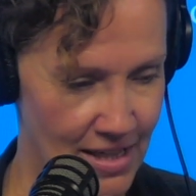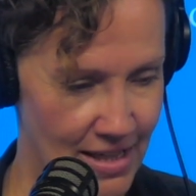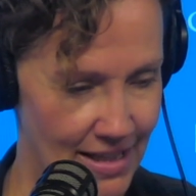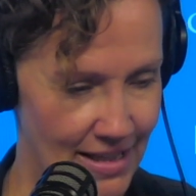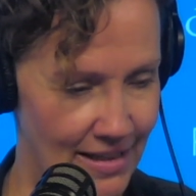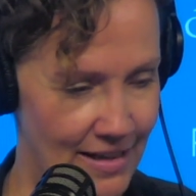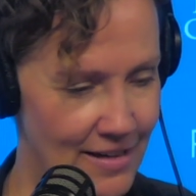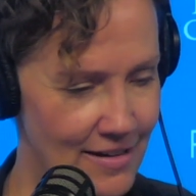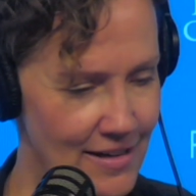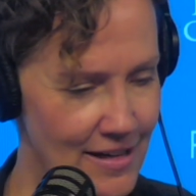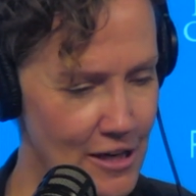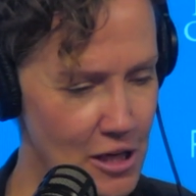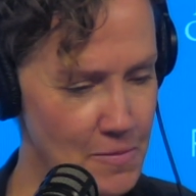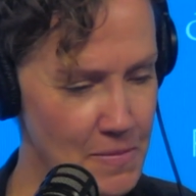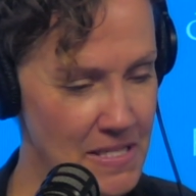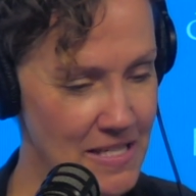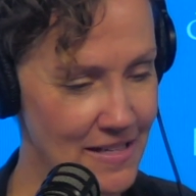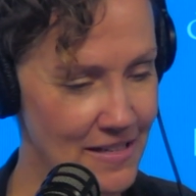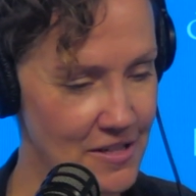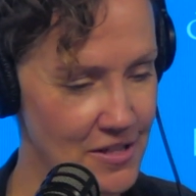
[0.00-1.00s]
And here to help
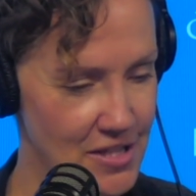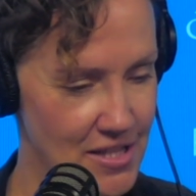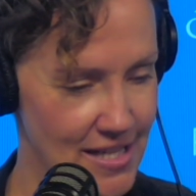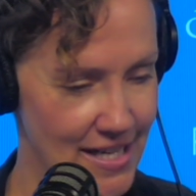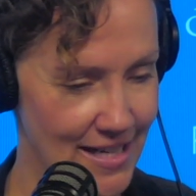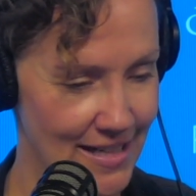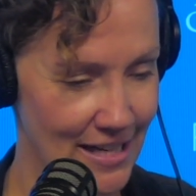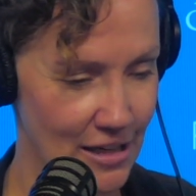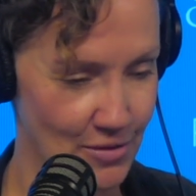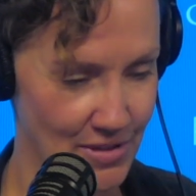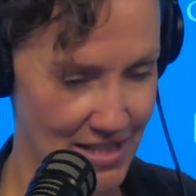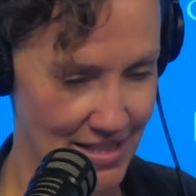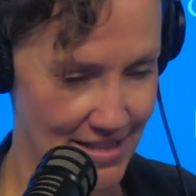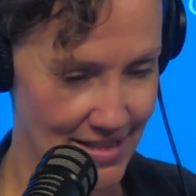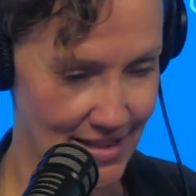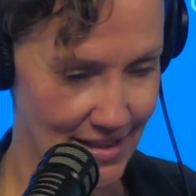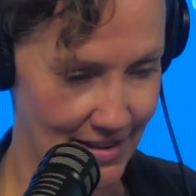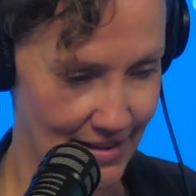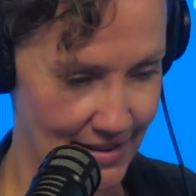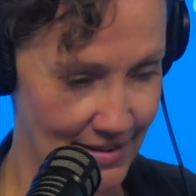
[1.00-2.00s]
us understand how it's
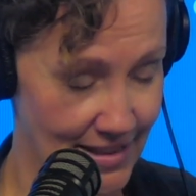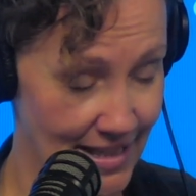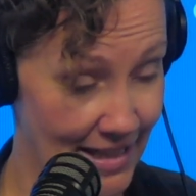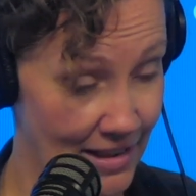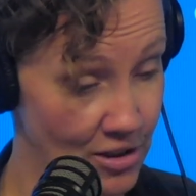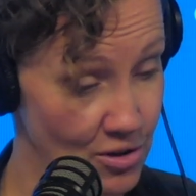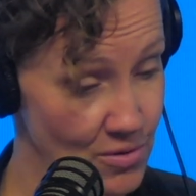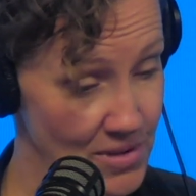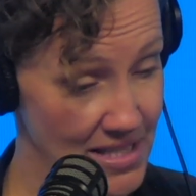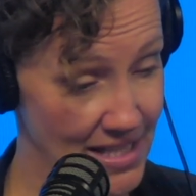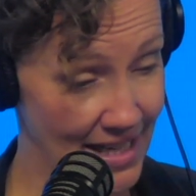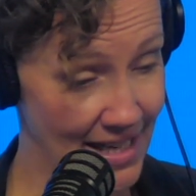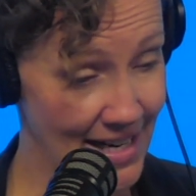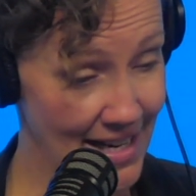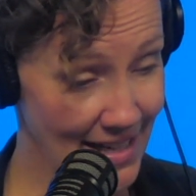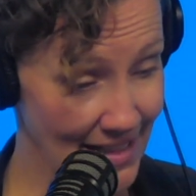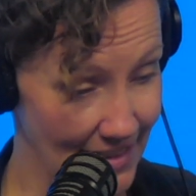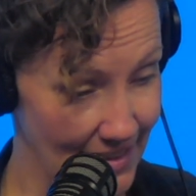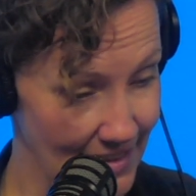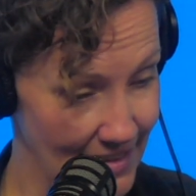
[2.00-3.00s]
done and who is a
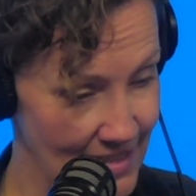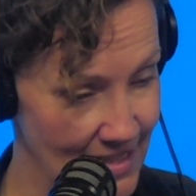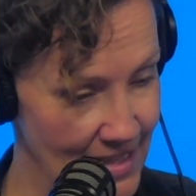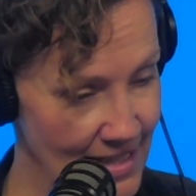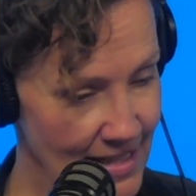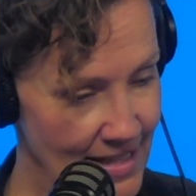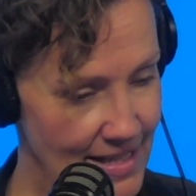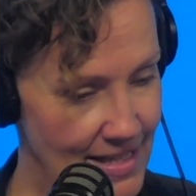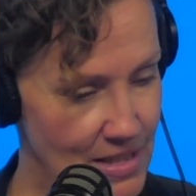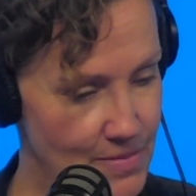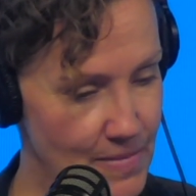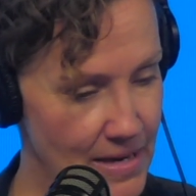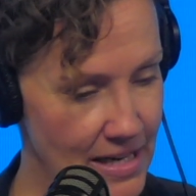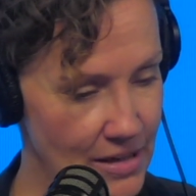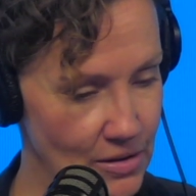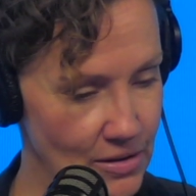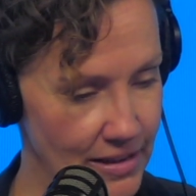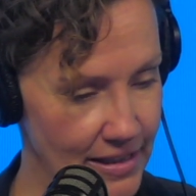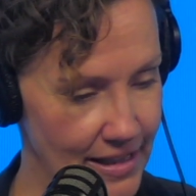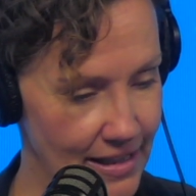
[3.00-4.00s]
candidate is Mayo
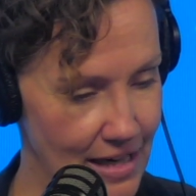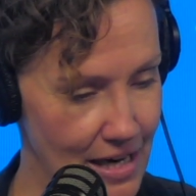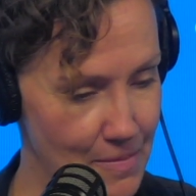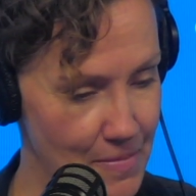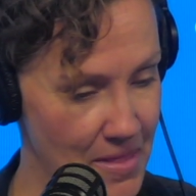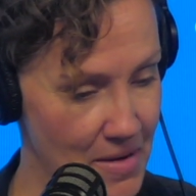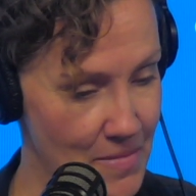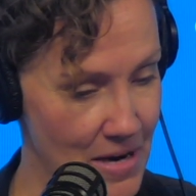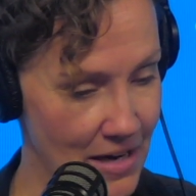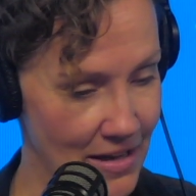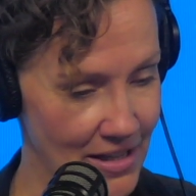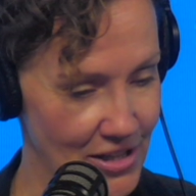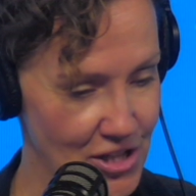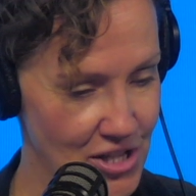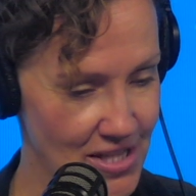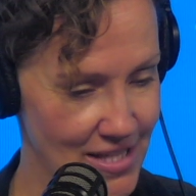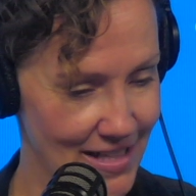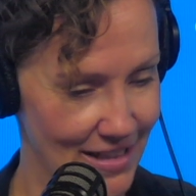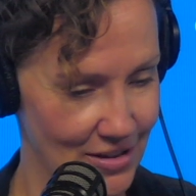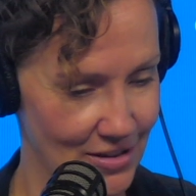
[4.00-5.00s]
Clinic
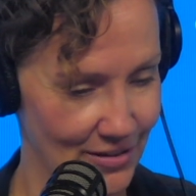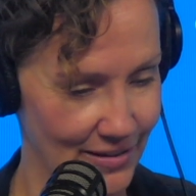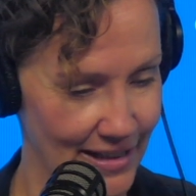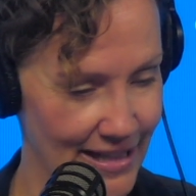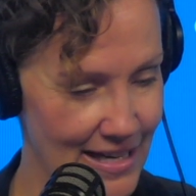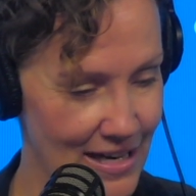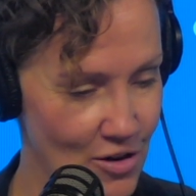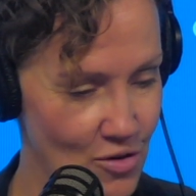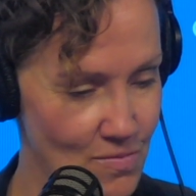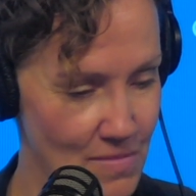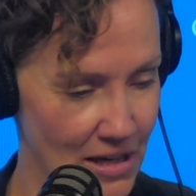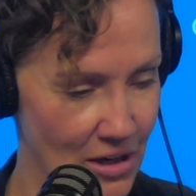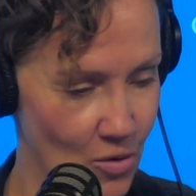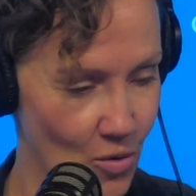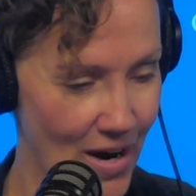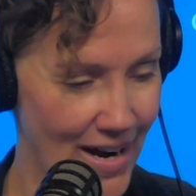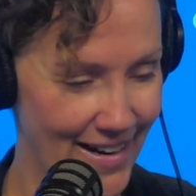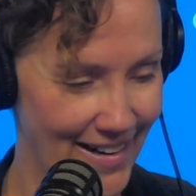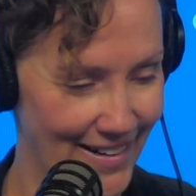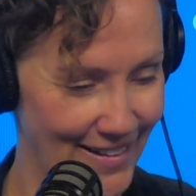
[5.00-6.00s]
ophthalmologist Dr. Leo
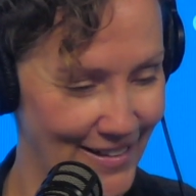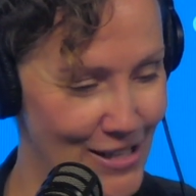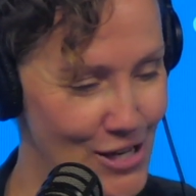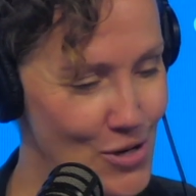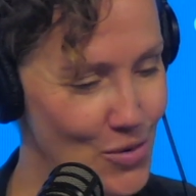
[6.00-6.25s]
Maguire.